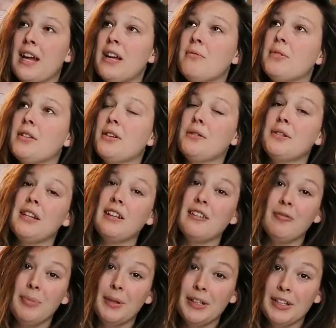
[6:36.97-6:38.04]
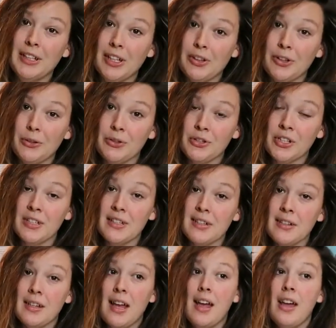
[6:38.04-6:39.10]
I am so sick of building
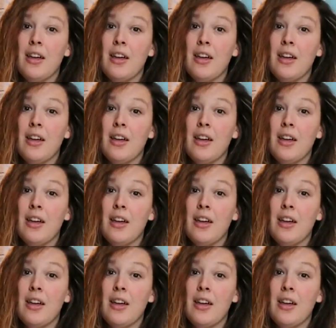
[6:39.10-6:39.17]
enclosures.